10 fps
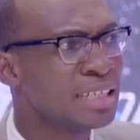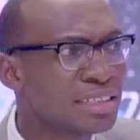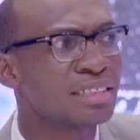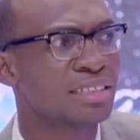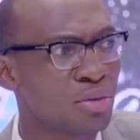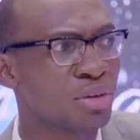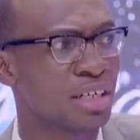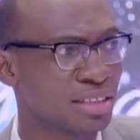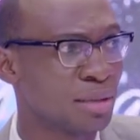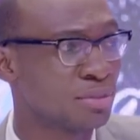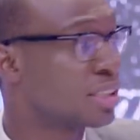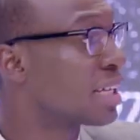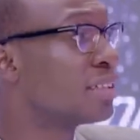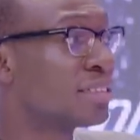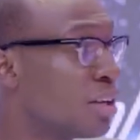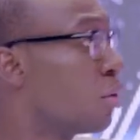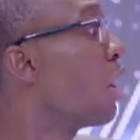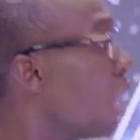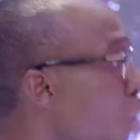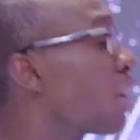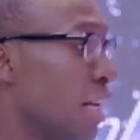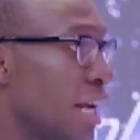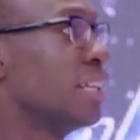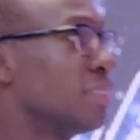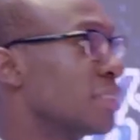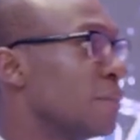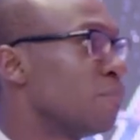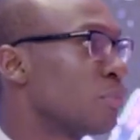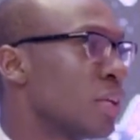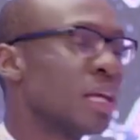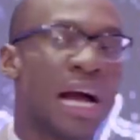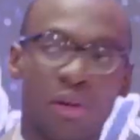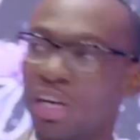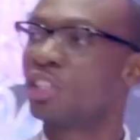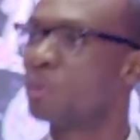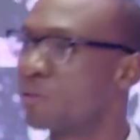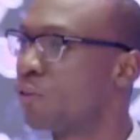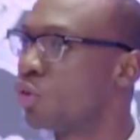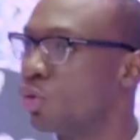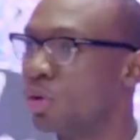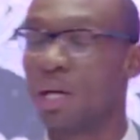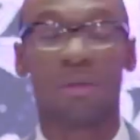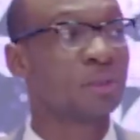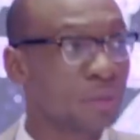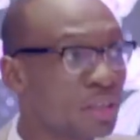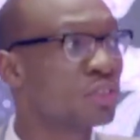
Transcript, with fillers: doesn't sound right at times. They can tell you. Okay, ladies, I don't want to speak for you. Am I speaking the